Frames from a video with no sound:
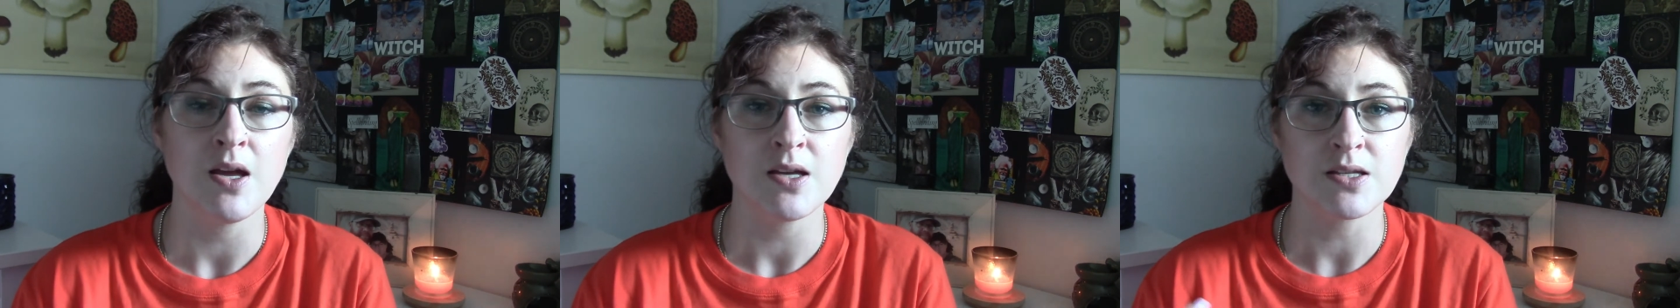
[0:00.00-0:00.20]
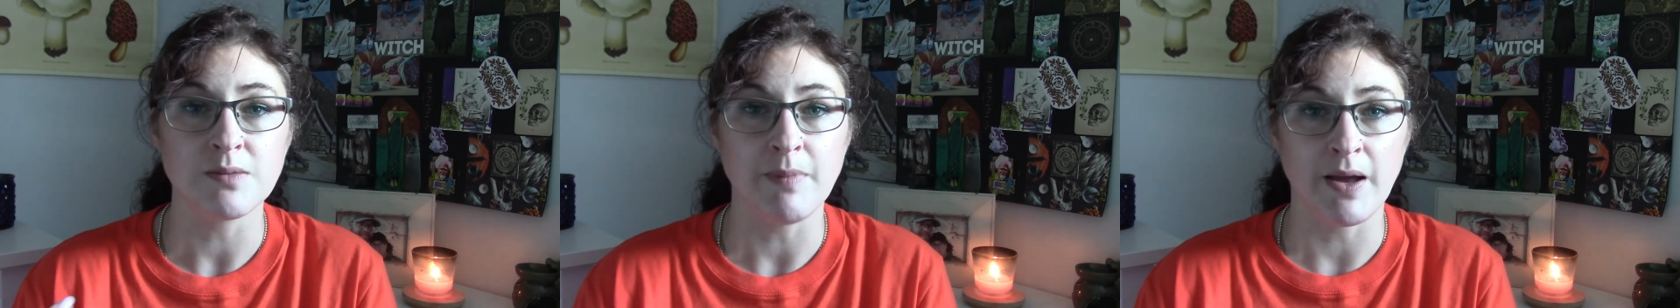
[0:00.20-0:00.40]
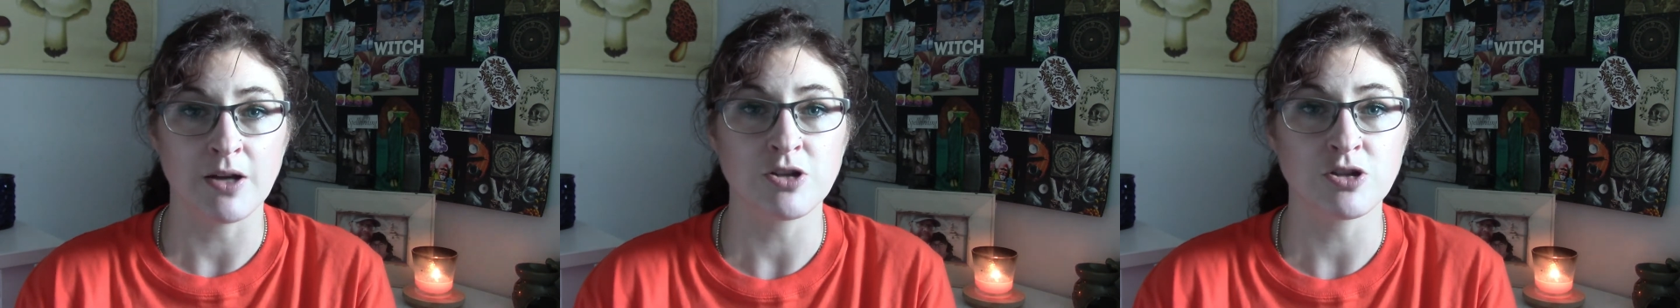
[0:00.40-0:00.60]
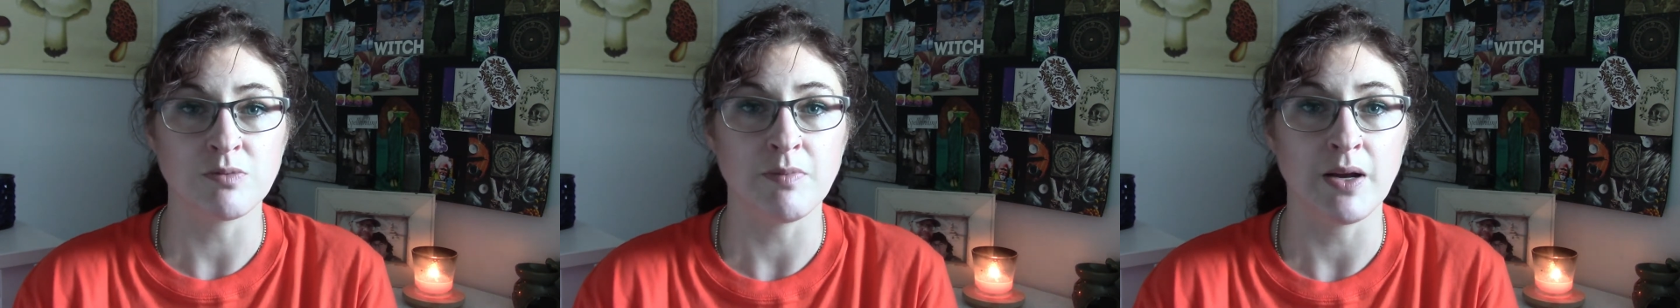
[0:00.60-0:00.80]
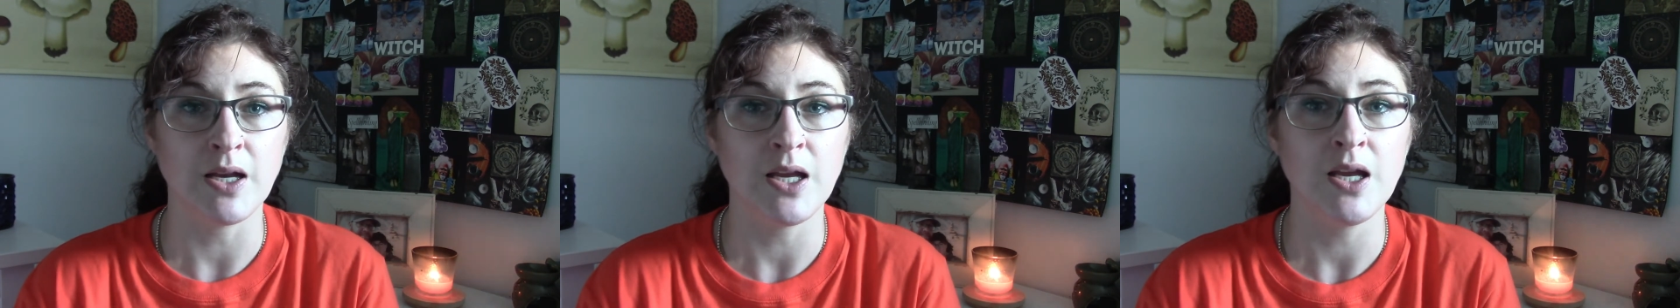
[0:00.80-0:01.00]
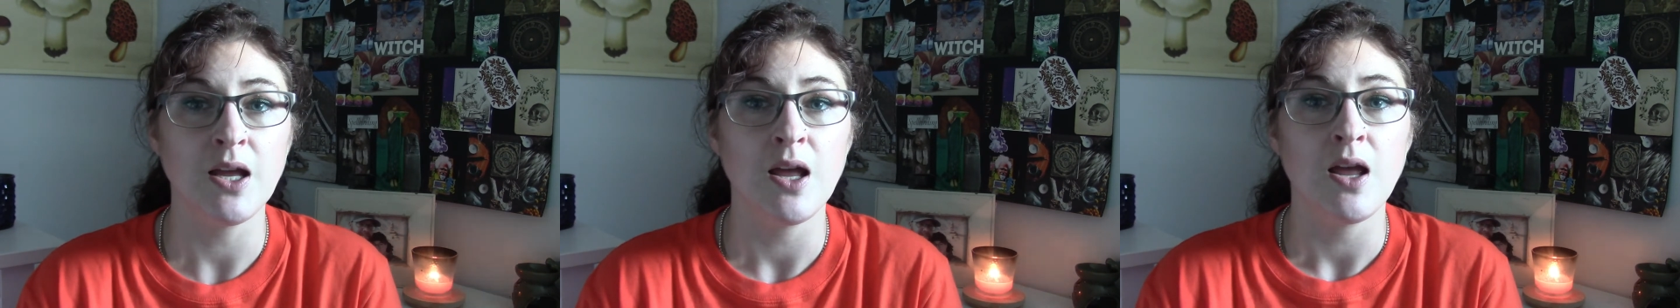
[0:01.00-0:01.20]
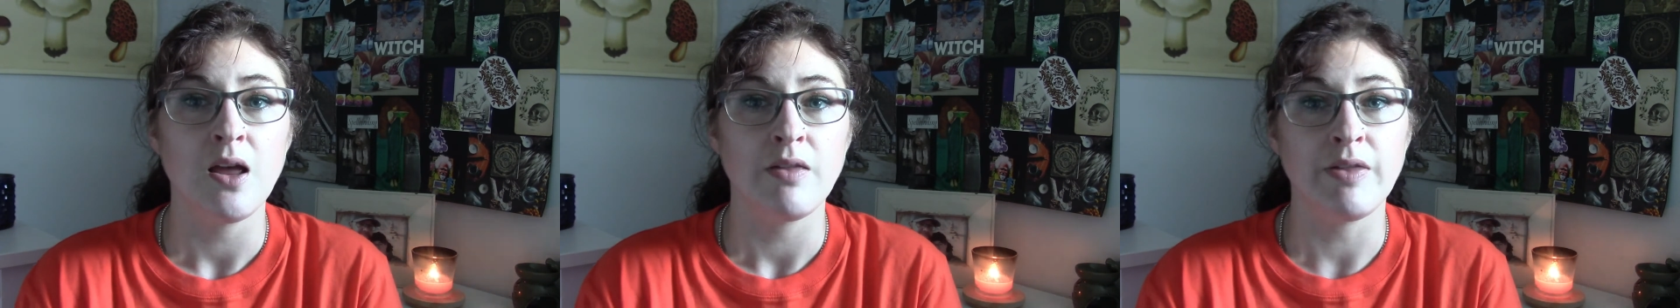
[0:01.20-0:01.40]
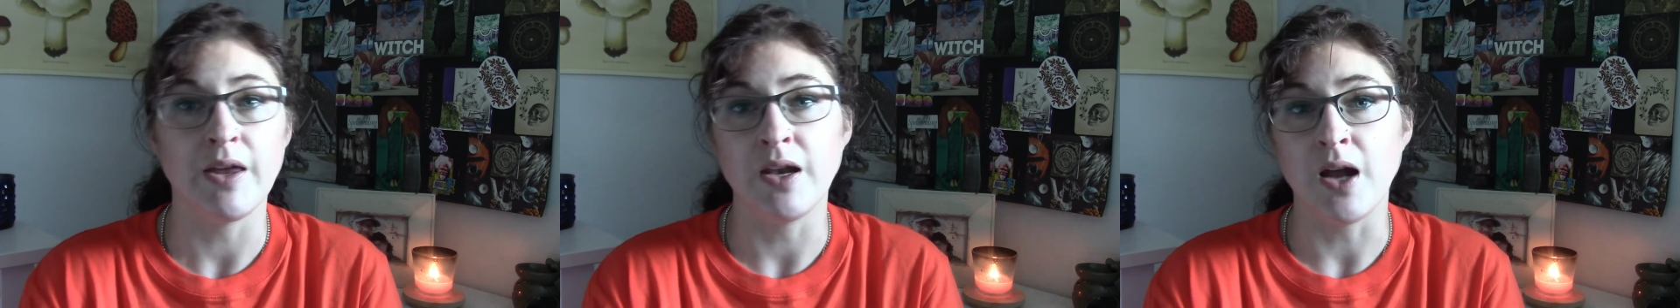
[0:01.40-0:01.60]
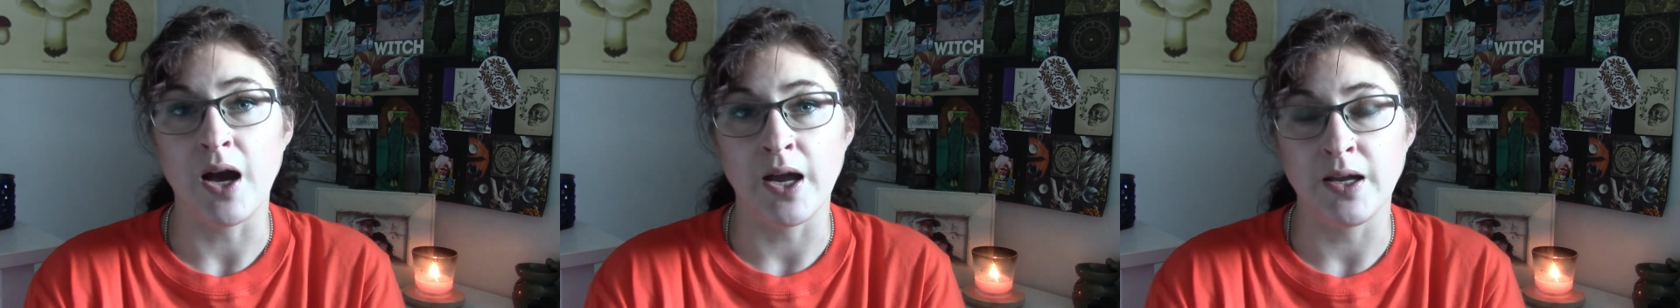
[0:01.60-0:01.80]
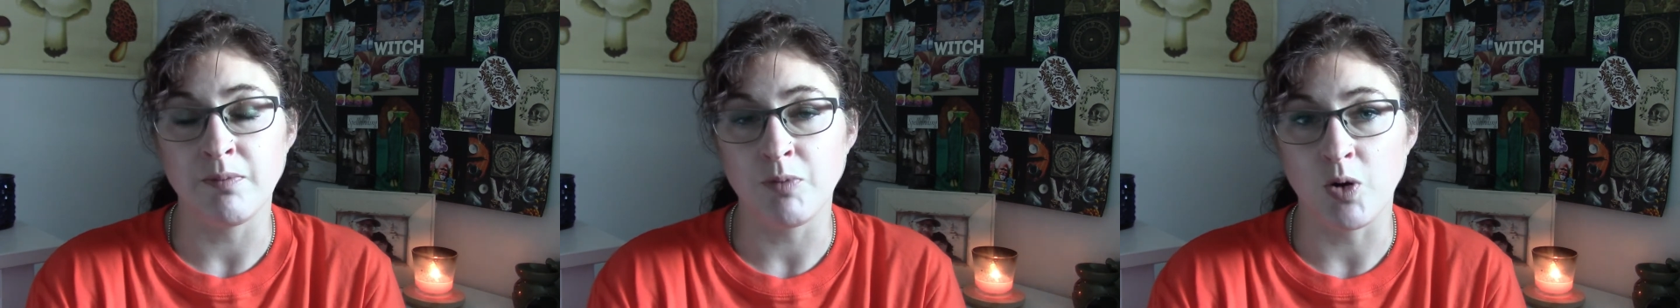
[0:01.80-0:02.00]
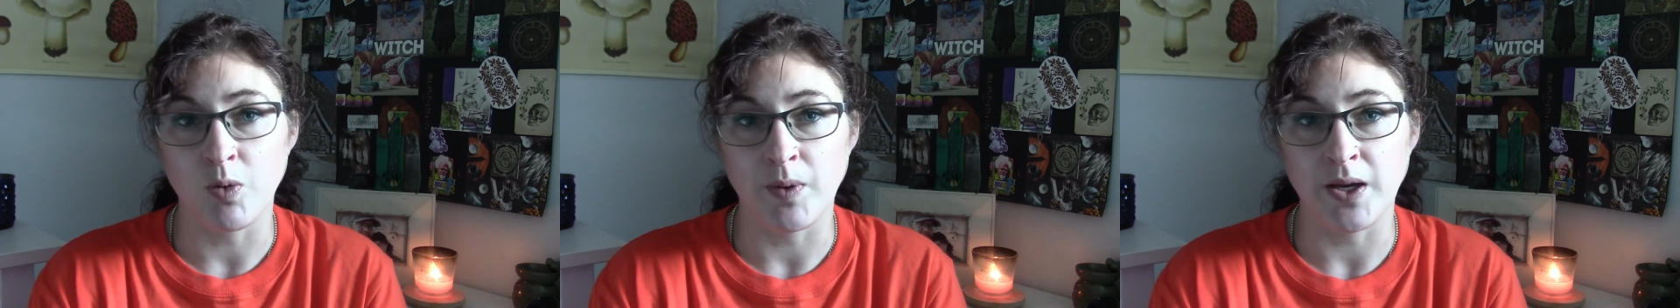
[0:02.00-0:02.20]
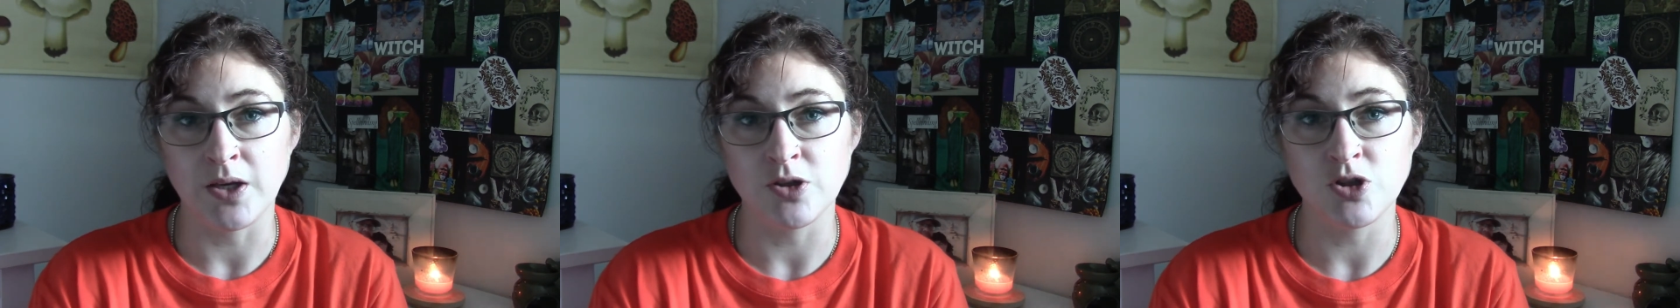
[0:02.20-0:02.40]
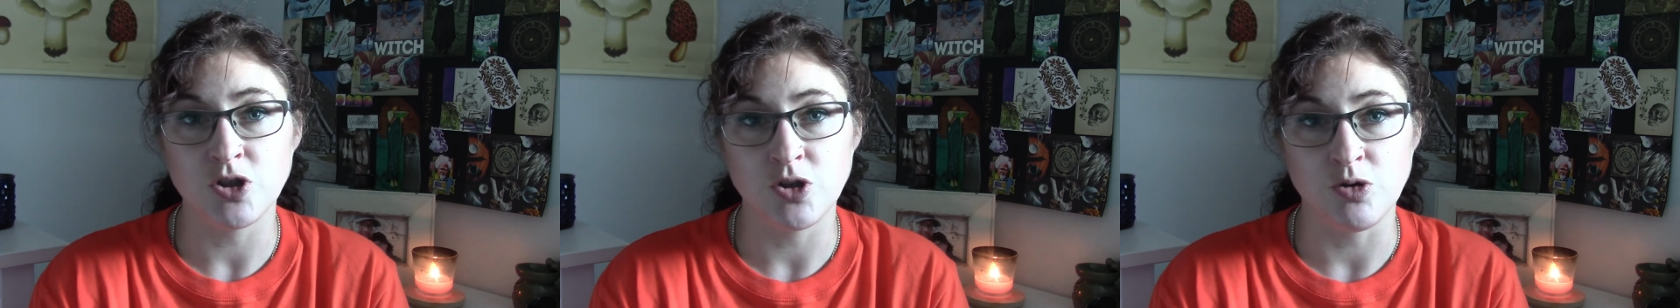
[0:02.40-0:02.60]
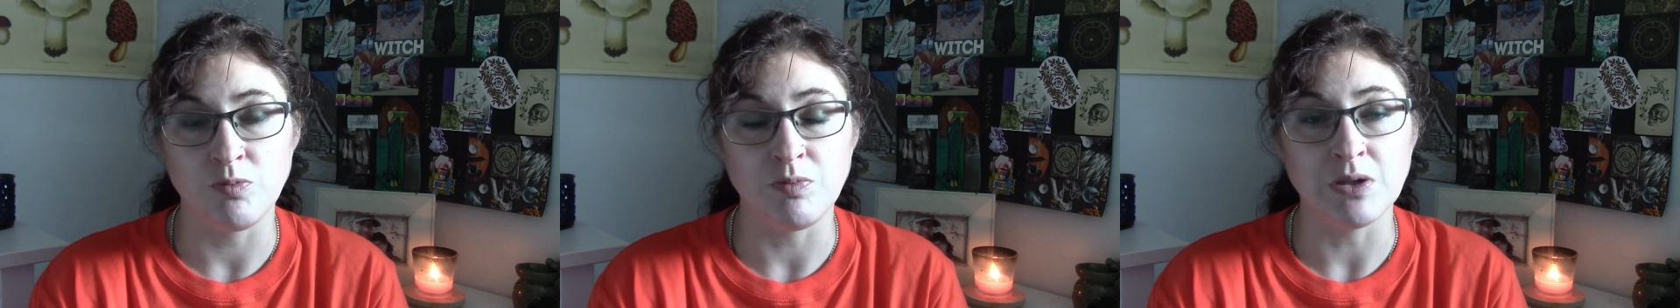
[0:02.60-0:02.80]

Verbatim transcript: some extra money, then I am going to